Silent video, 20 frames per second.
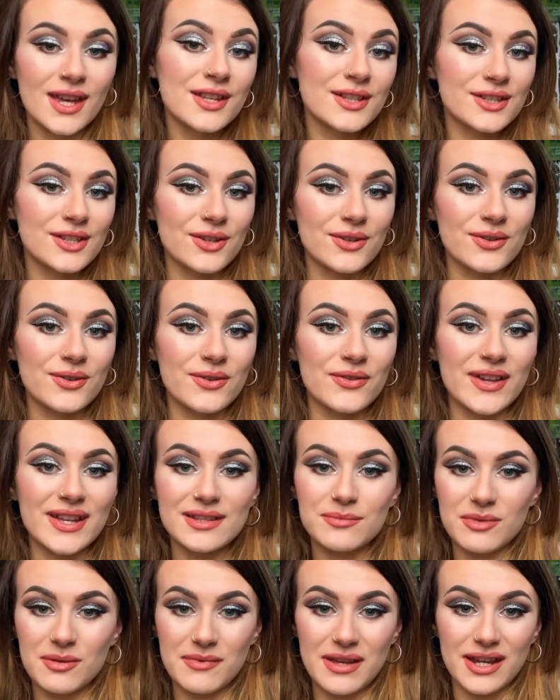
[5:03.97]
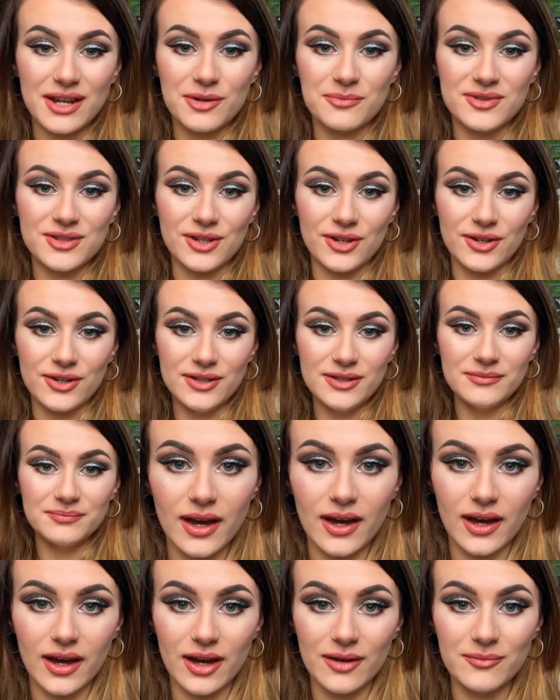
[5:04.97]
So that's my makeup done.
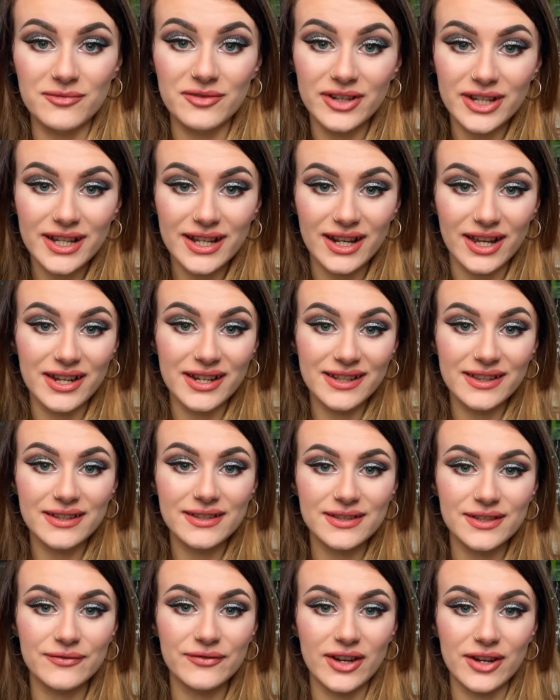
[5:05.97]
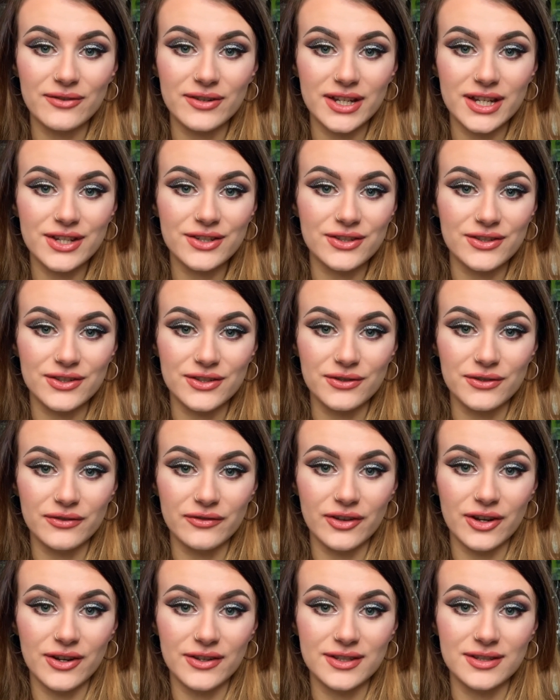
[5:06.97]
I'm really liking this foundation so
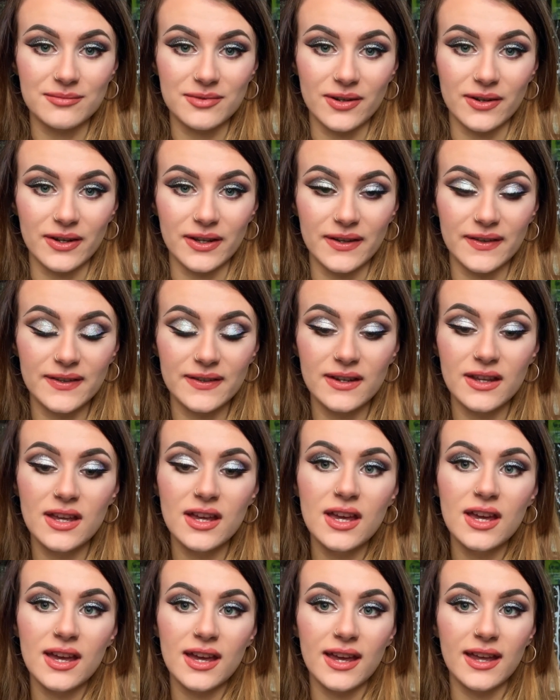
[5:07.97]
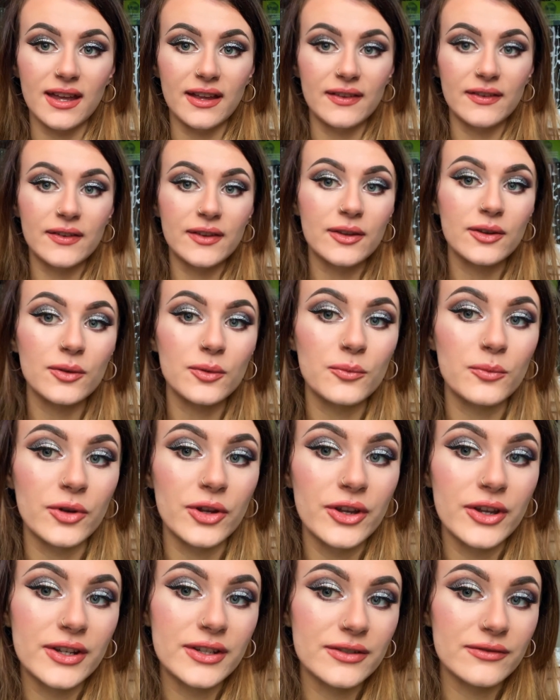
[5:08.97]
far, to be honest. It's
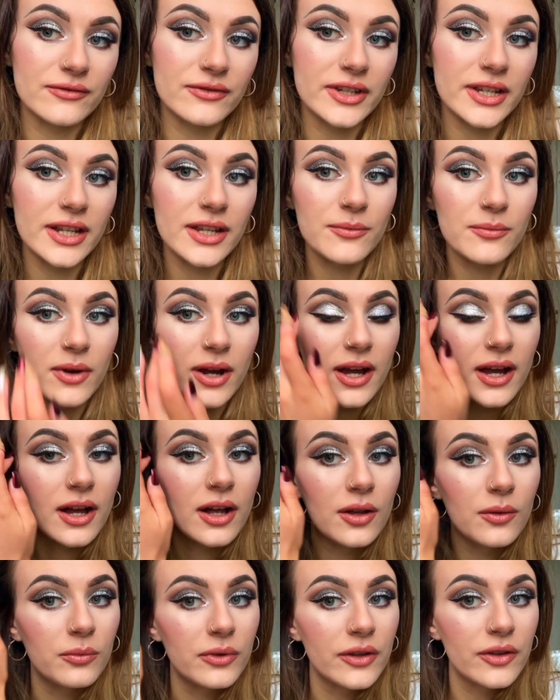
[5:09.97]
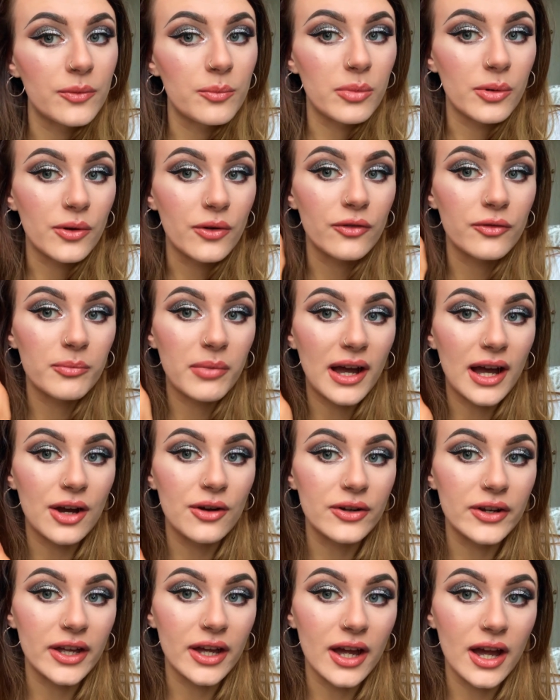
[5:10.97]
worked really well with both
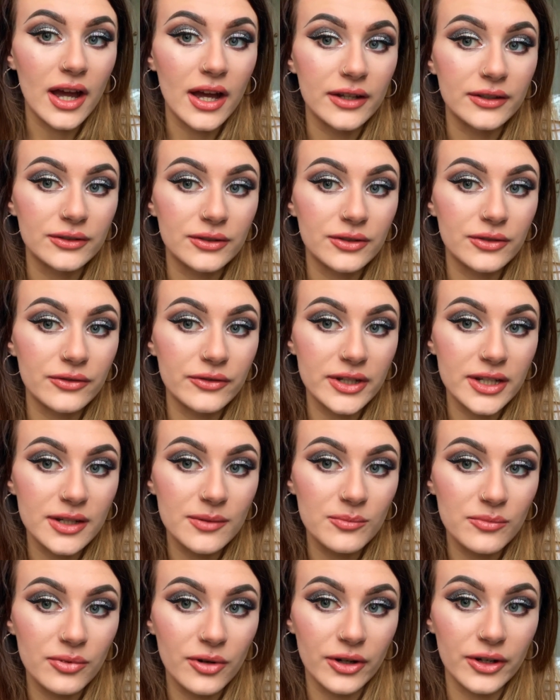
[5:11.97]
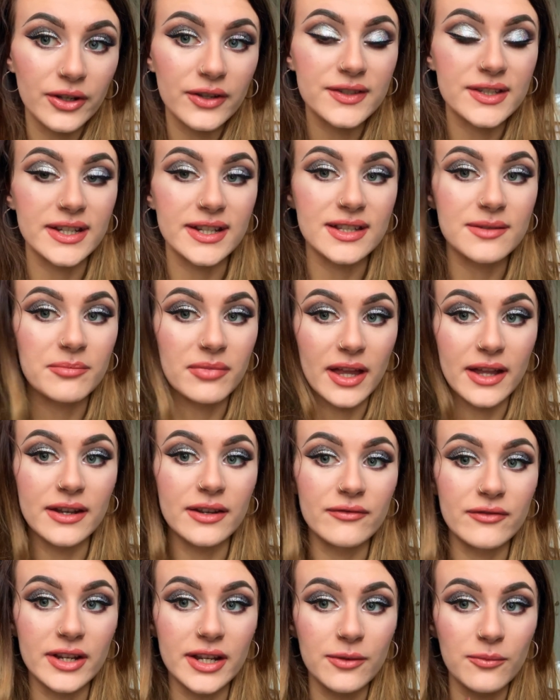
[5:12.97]
powder and cream products, like it's
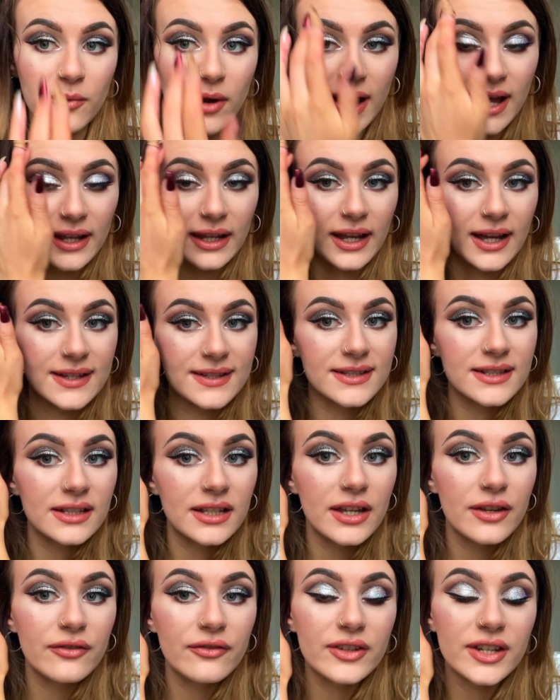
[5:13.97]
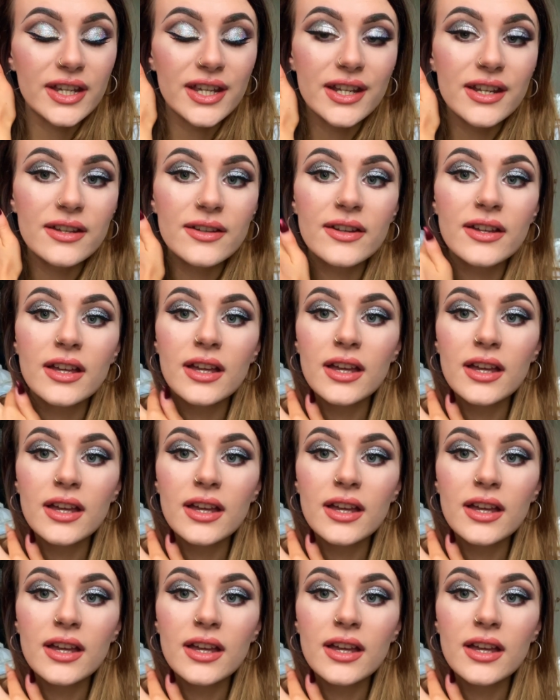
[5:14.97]
blended really well, it hasn't lifted.